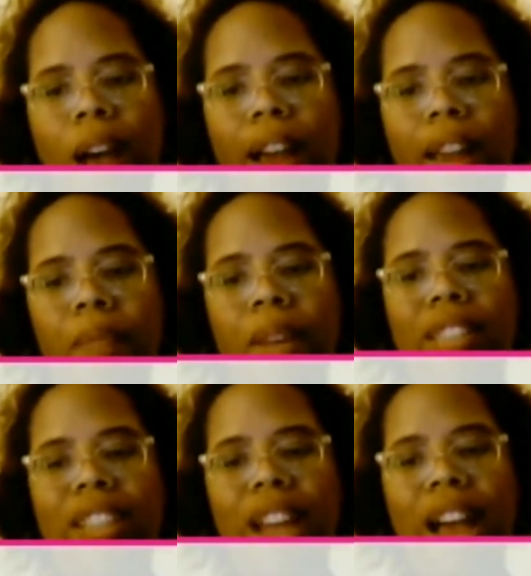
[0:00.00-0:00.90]

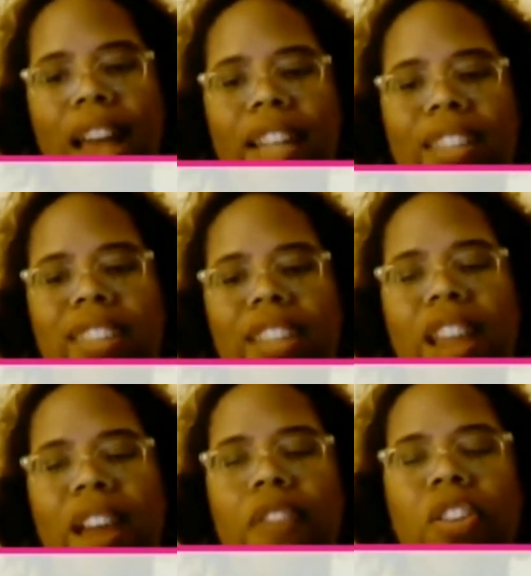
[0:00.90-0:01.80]
Why? Because God has
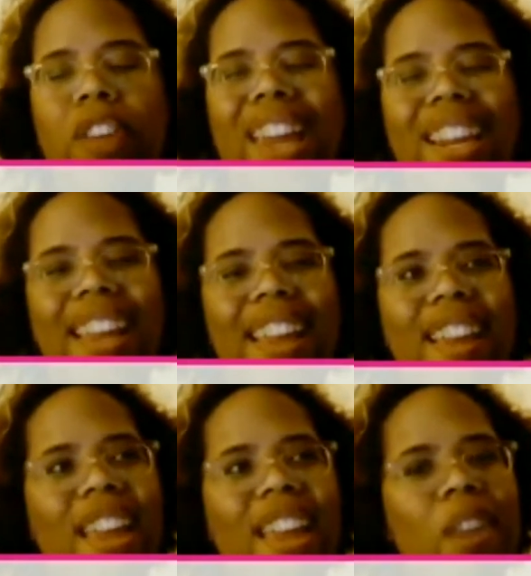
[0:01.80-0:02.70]
never
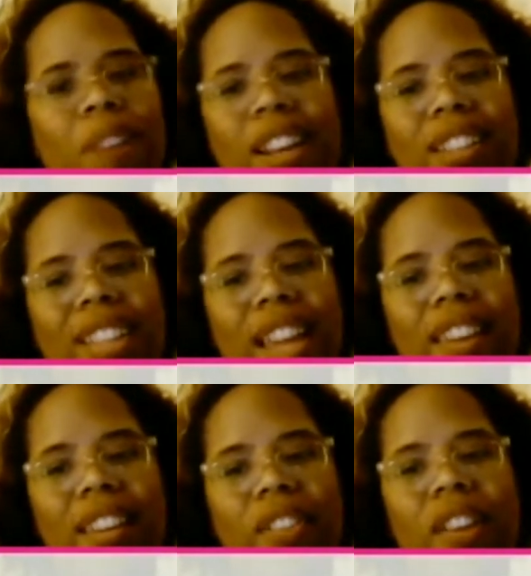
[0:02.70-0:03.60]
created anyone
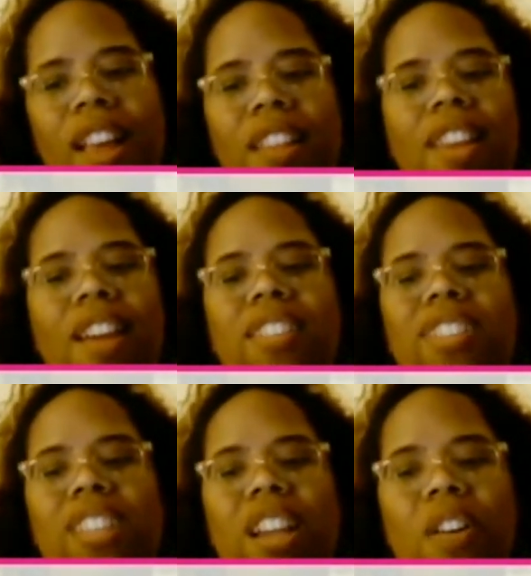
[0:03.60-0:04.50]
else like you.
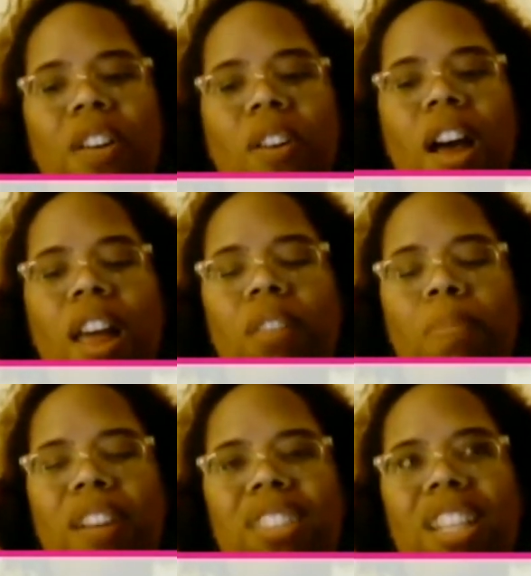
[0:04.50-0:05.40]
There is no
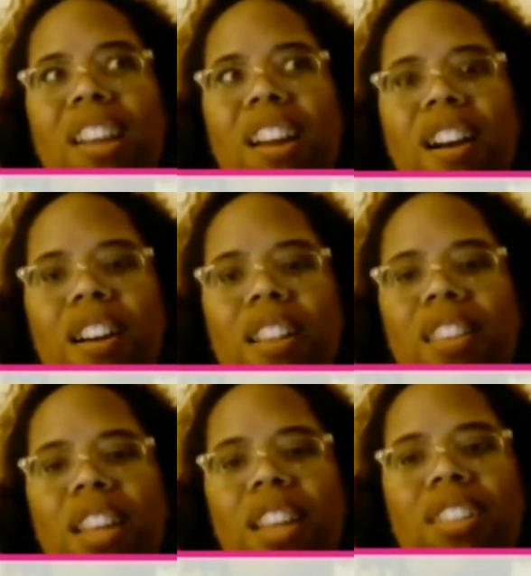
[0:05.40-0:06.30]
other person
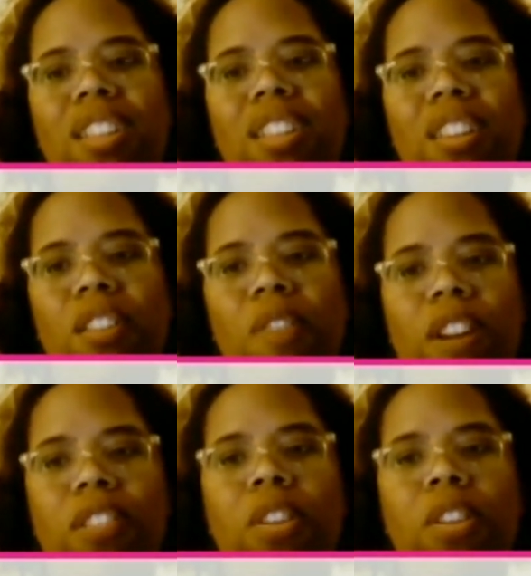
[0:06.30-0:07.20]
on this
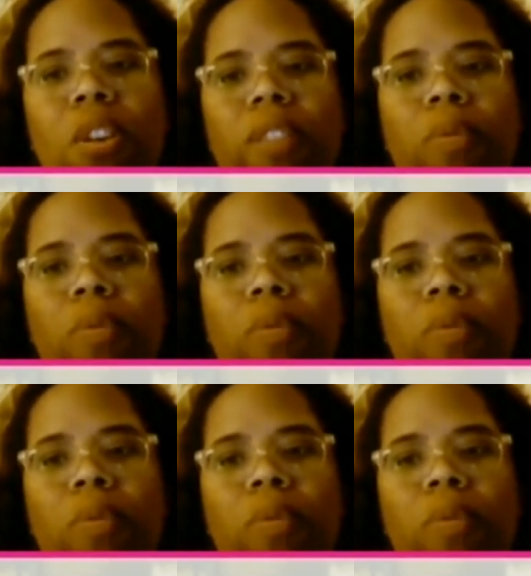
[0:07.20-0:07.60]
universe.